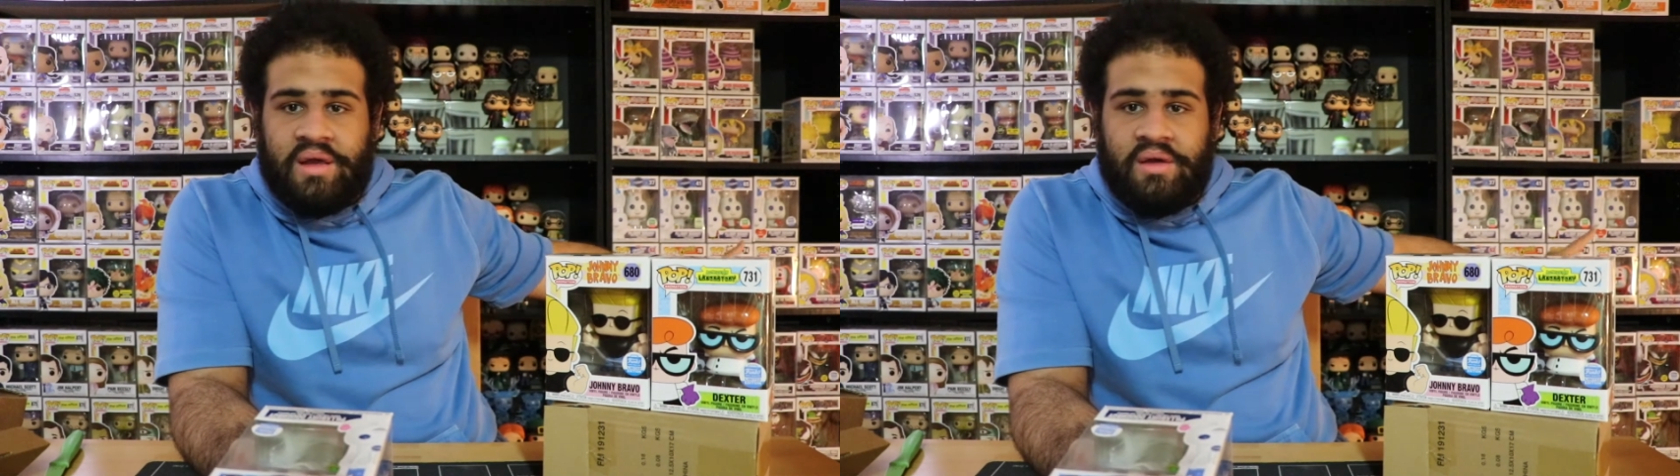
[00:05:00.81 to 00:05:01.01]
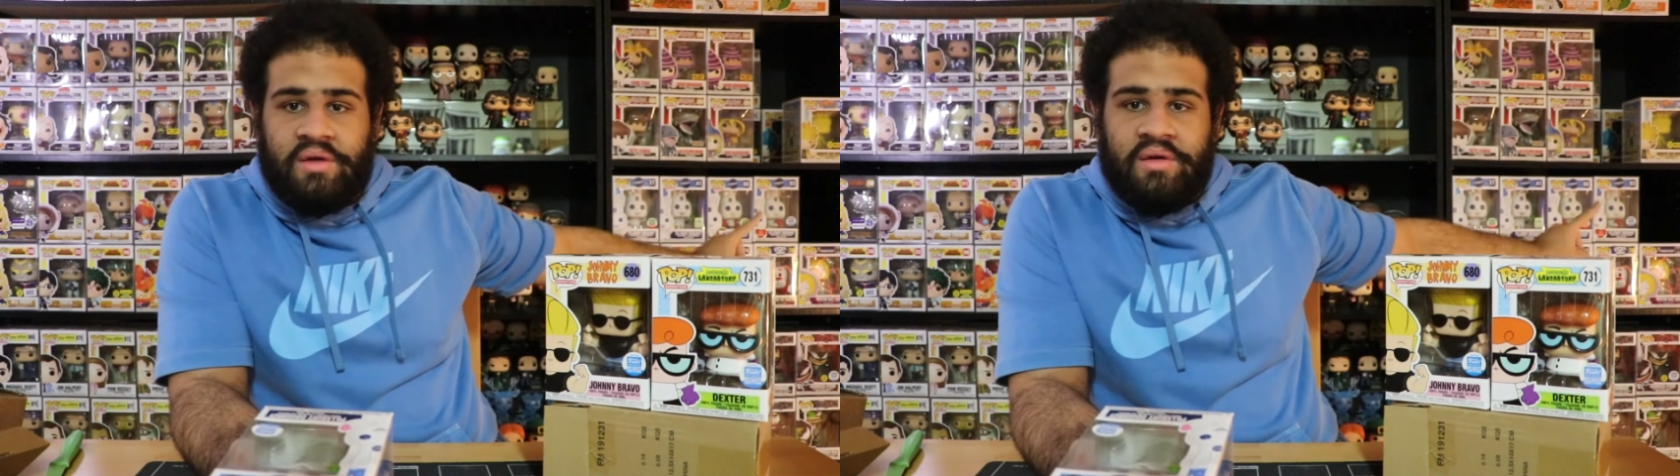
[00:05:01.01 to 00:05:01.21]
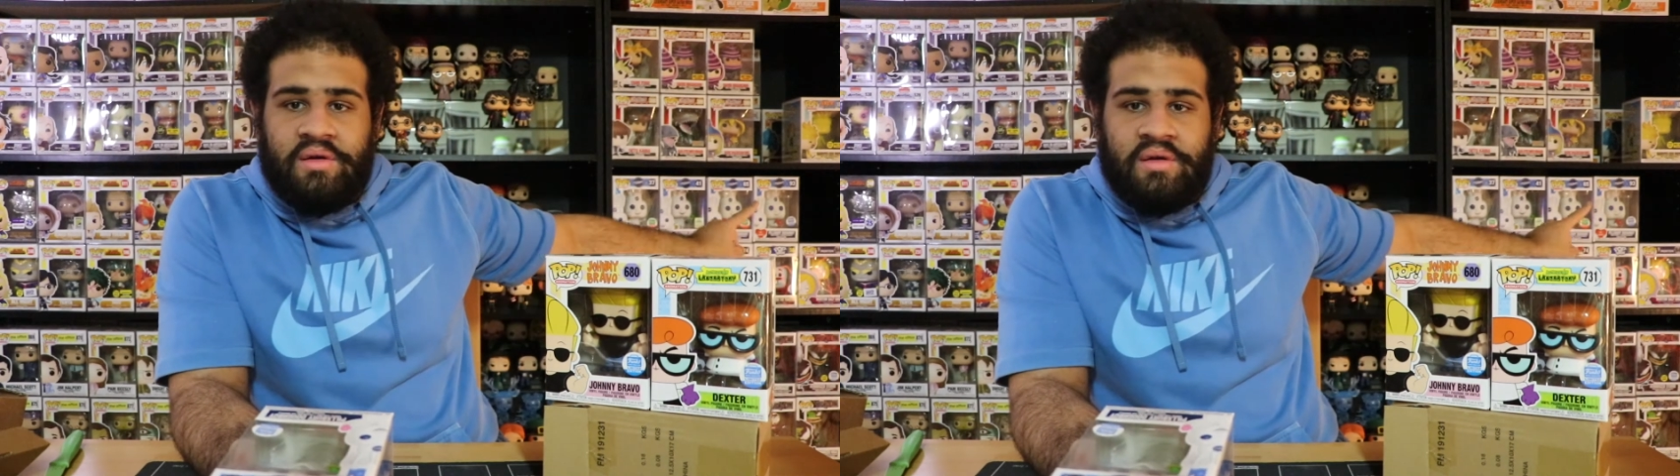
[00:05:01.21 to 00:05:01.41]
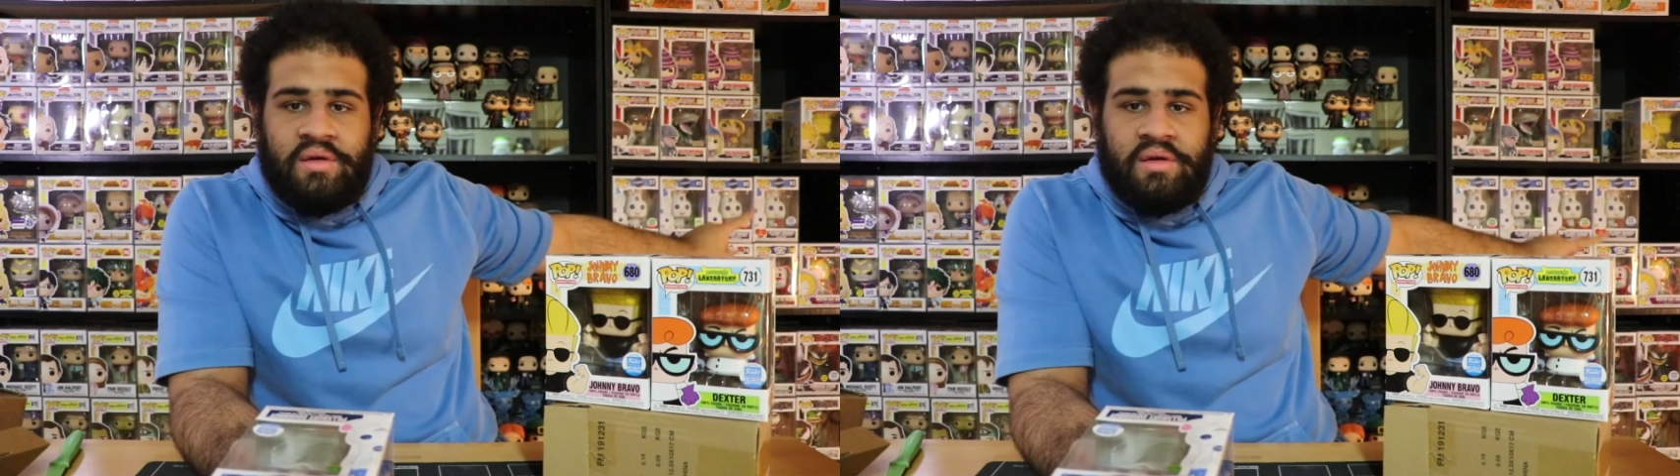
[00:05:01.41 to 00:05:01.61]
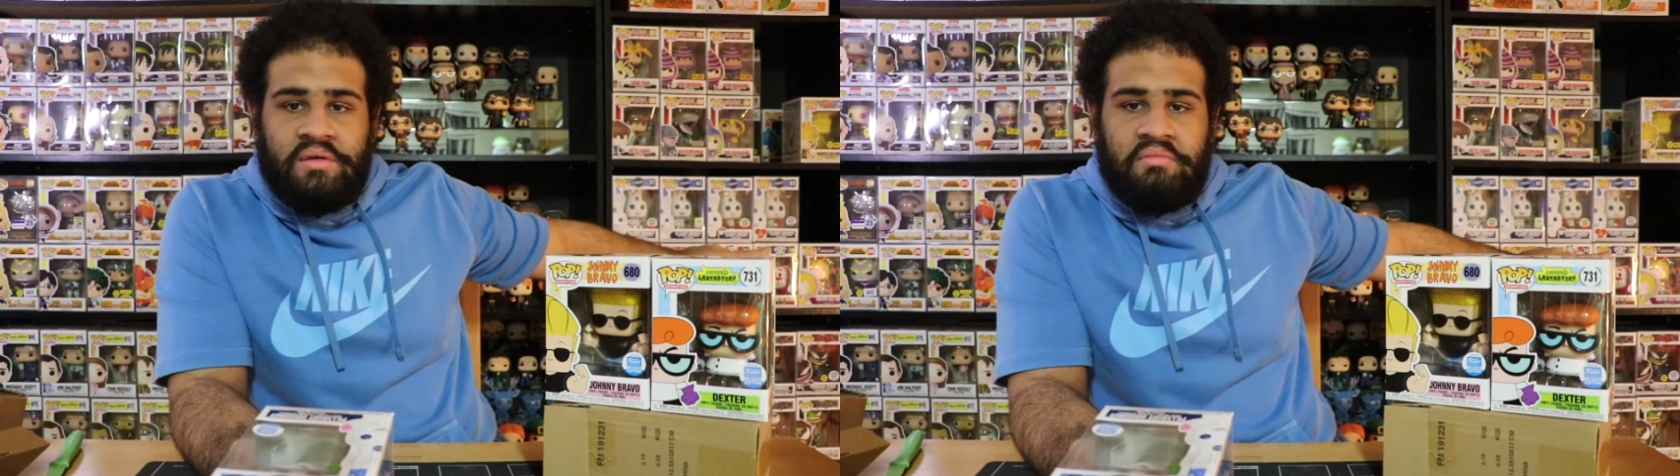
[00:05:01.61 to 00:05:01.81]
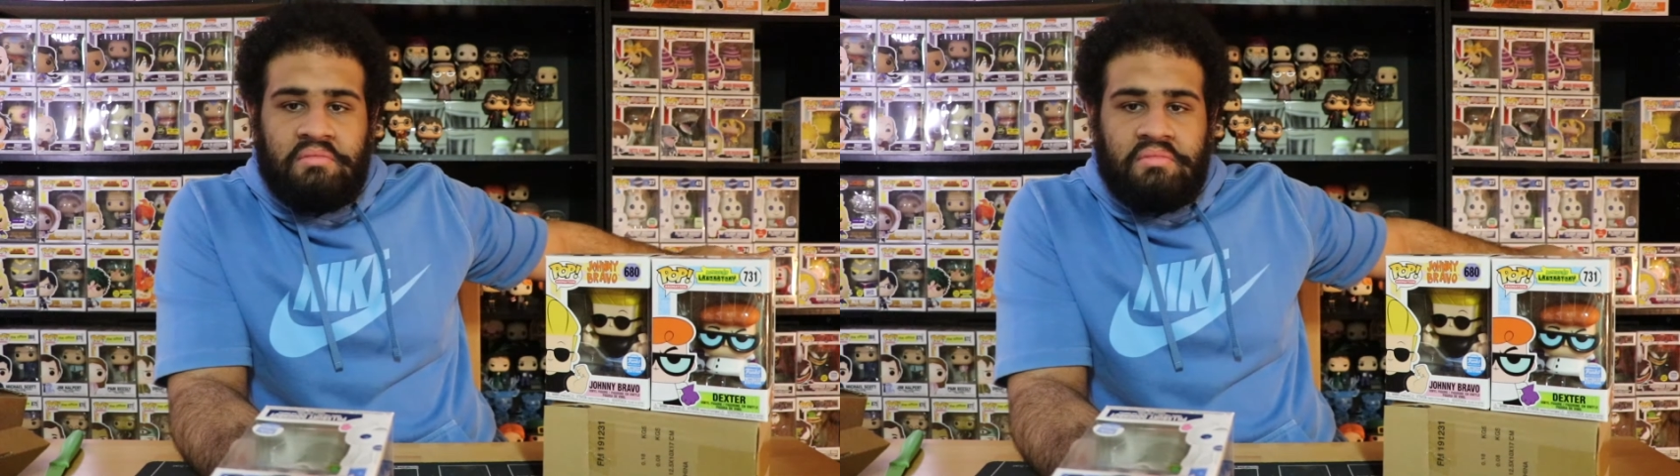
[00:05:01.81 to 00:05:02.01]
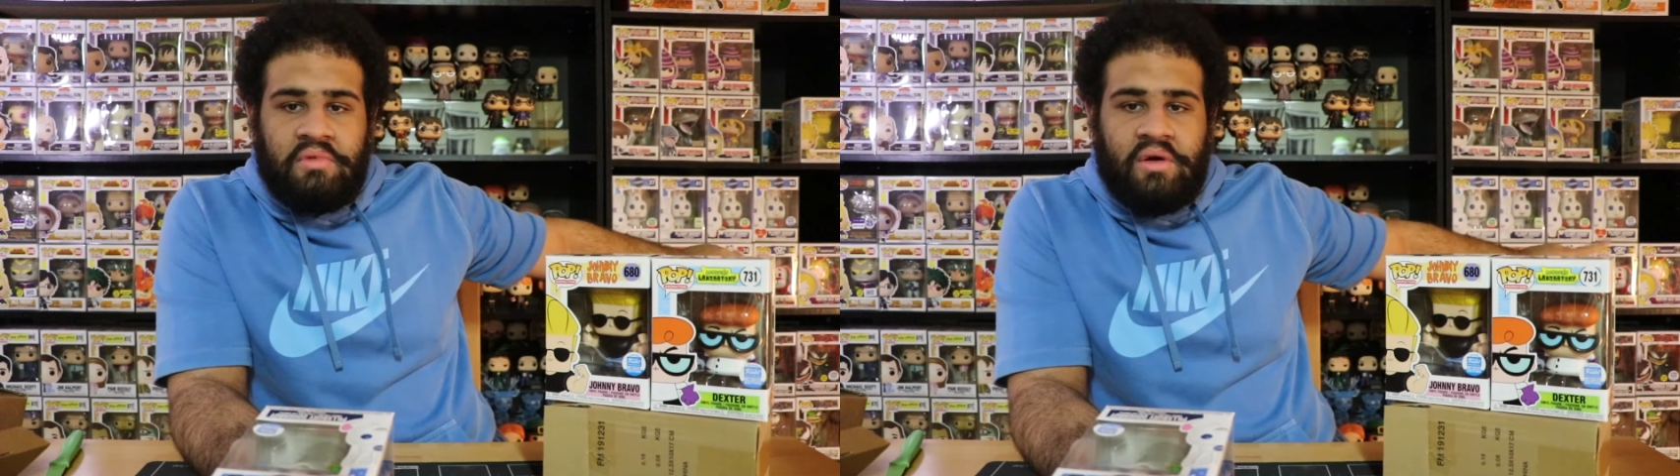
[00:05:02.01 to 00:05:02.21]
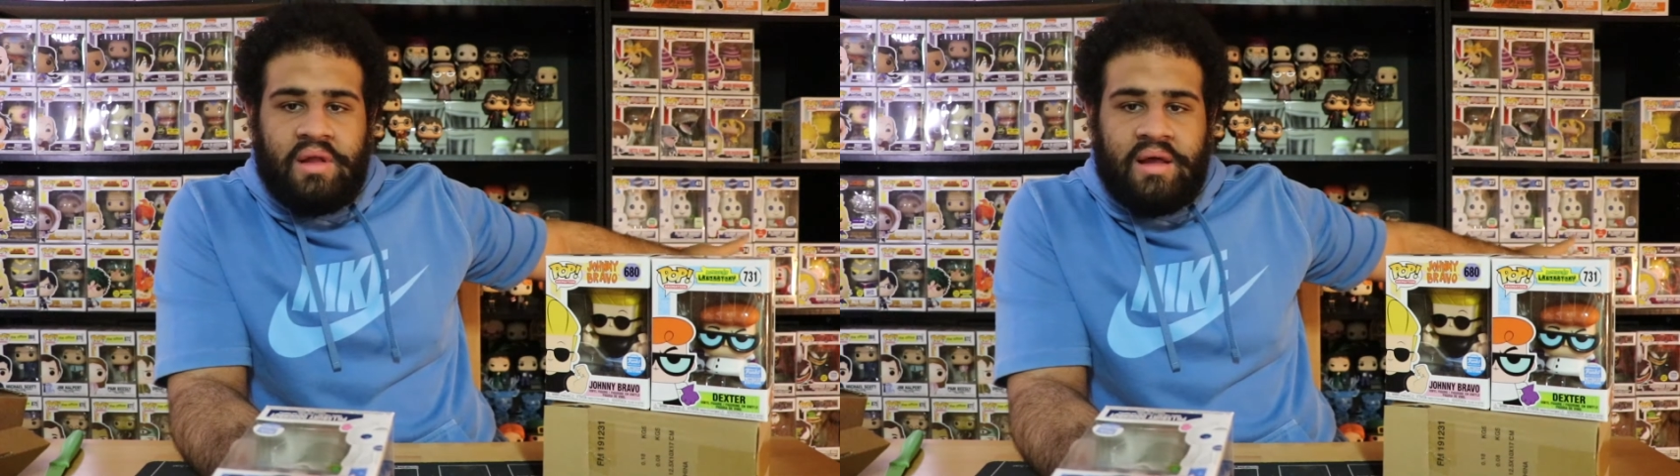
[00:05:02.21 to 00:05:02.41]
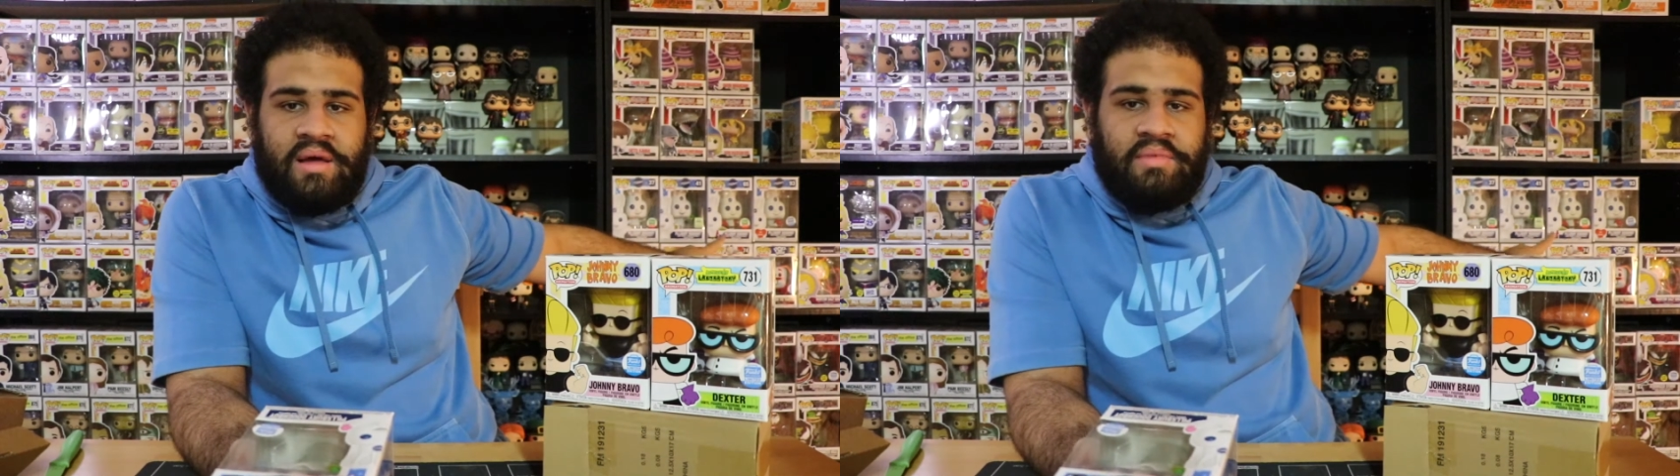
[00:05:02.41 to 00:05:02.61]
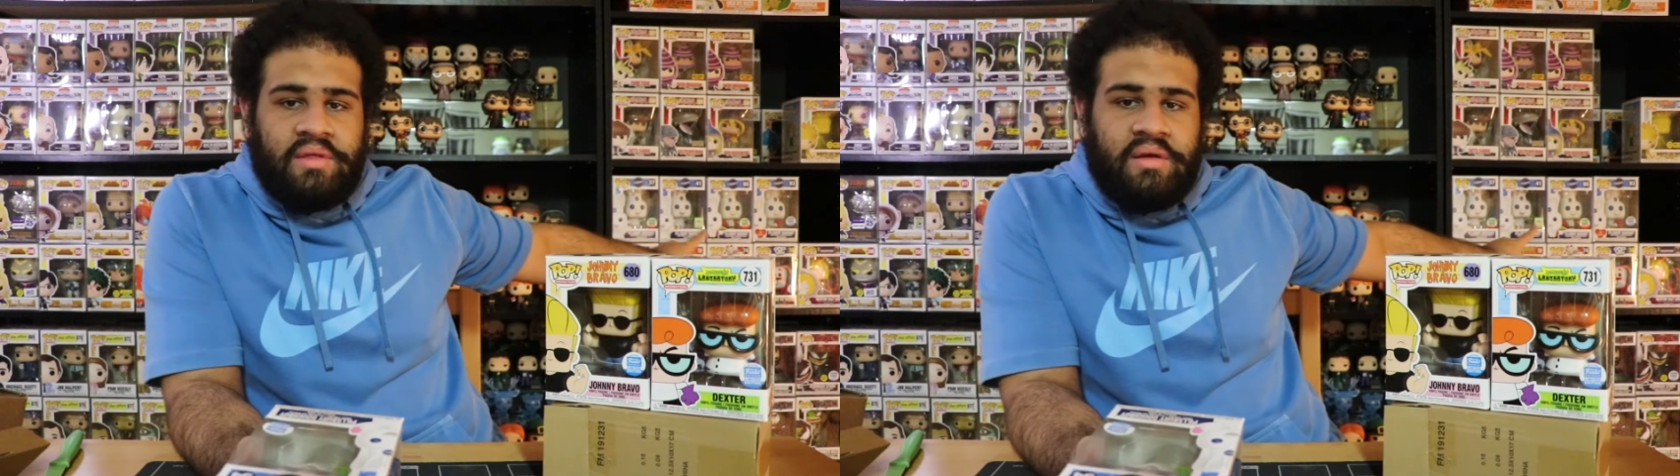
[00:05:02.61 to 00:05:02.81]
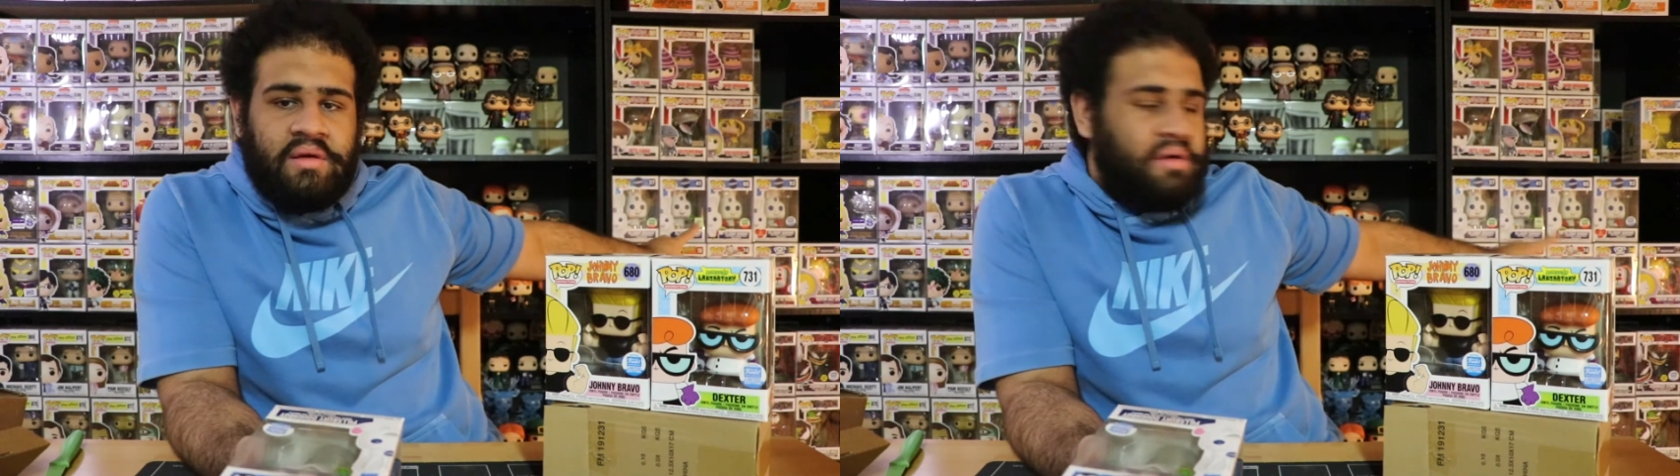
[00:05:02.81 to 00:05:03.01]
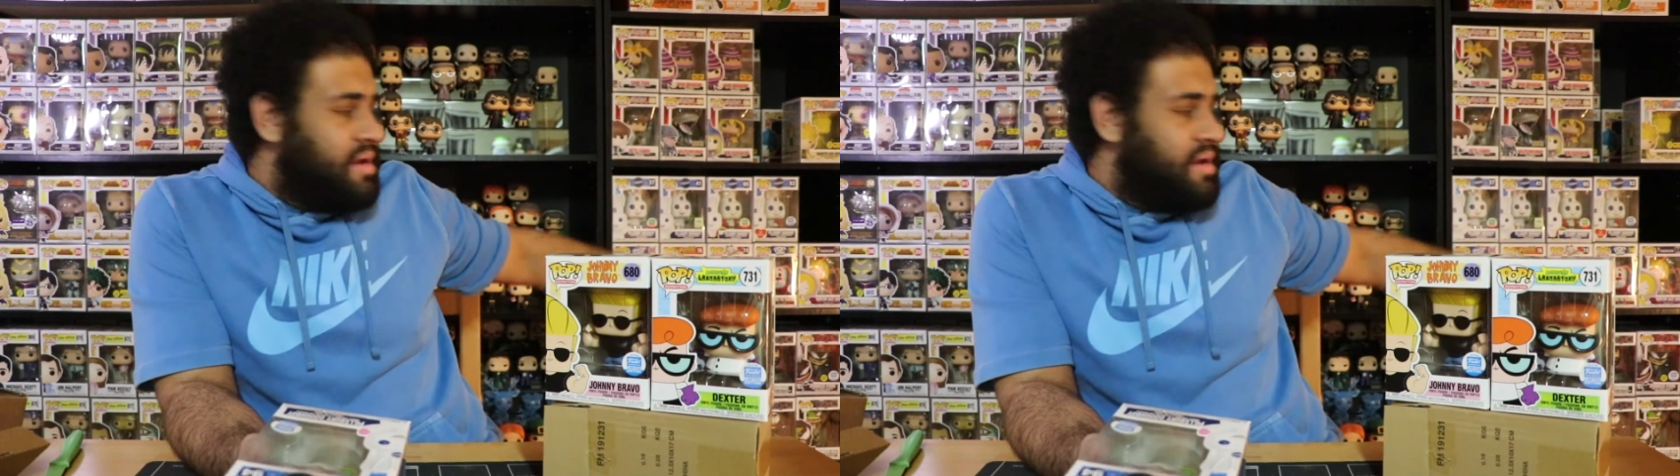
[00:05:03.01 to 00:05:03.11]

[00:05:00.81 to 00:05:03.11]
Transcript: here, all lined up right there.